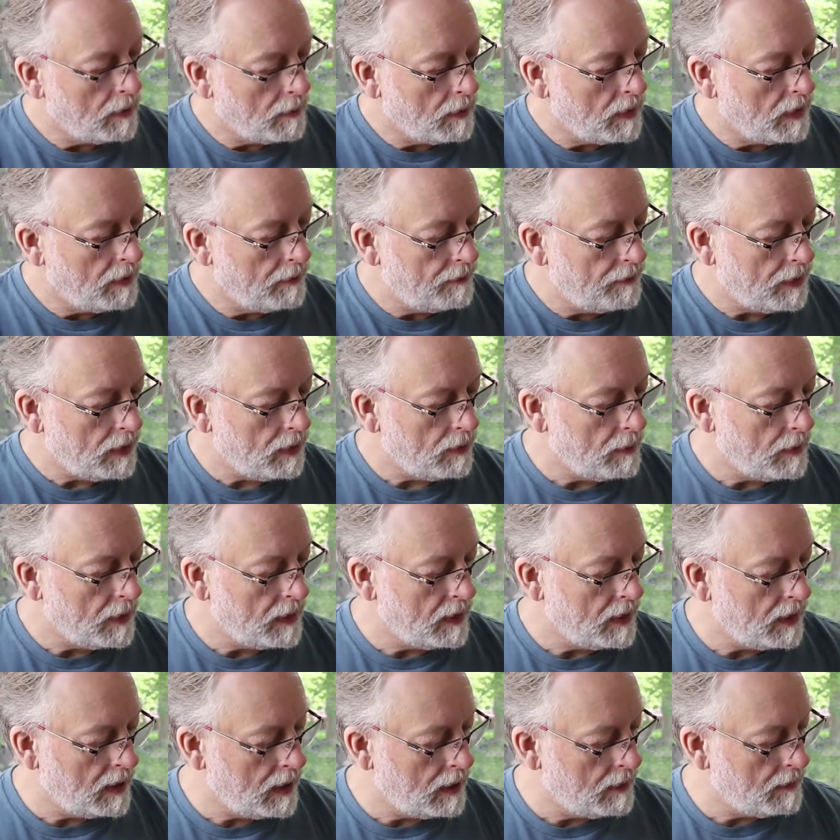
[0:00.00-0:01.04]
by a fellow by
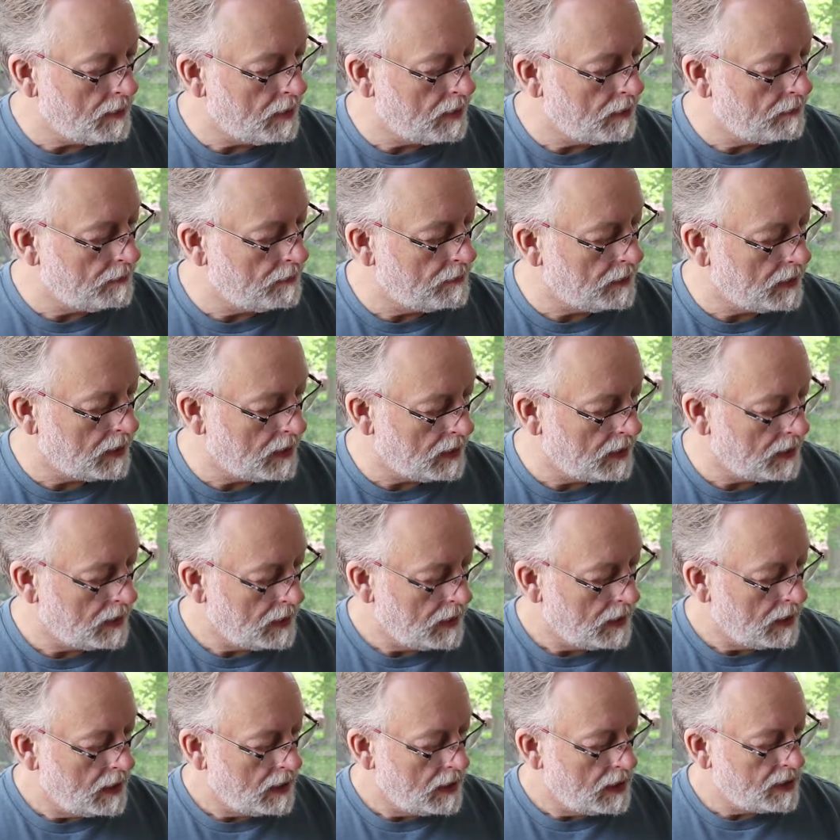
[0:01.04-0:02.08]
the name of
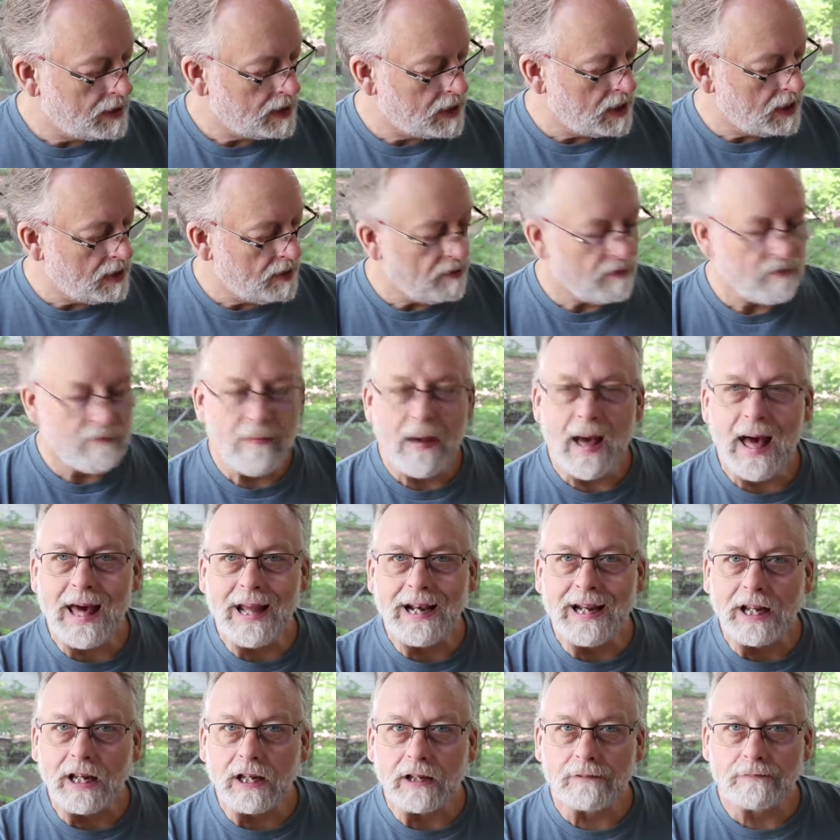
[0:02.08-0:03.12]
Steve
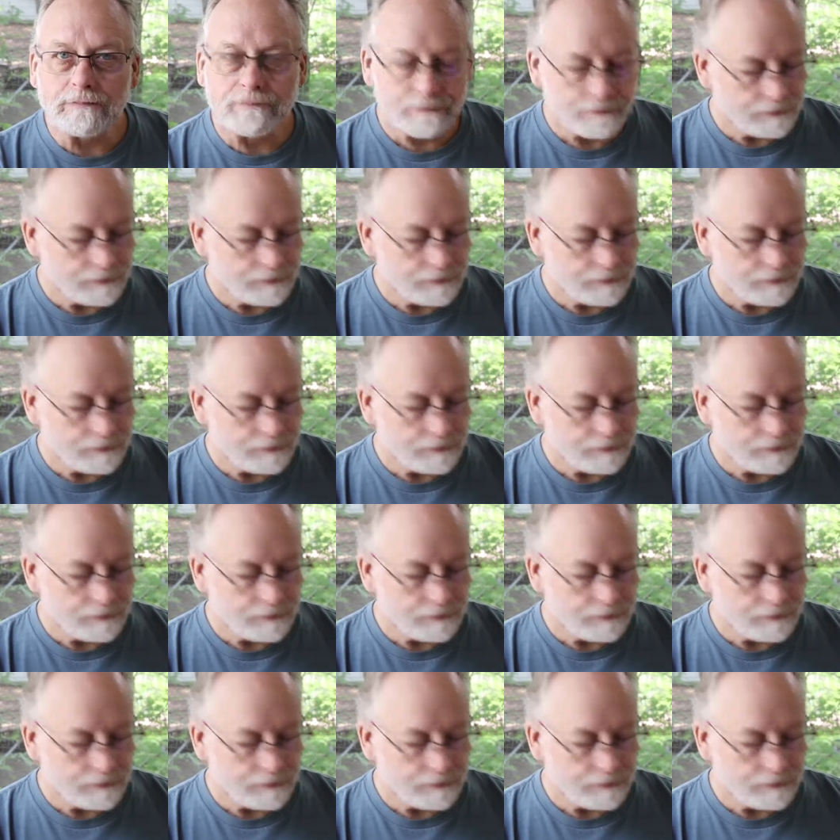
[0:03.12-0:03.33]
Manning.